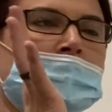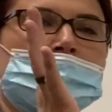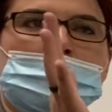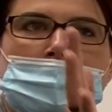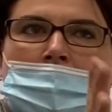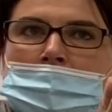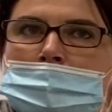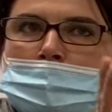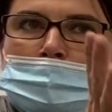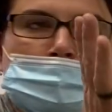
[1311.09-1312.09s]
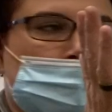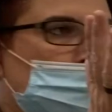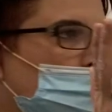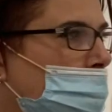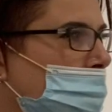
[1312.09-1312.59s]
your animals,
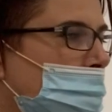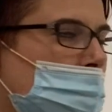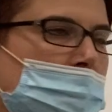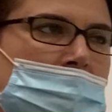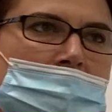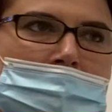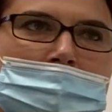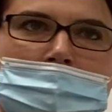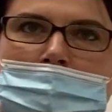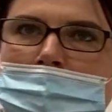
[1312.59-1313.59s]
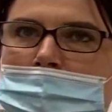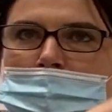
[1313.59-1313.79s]
your kids,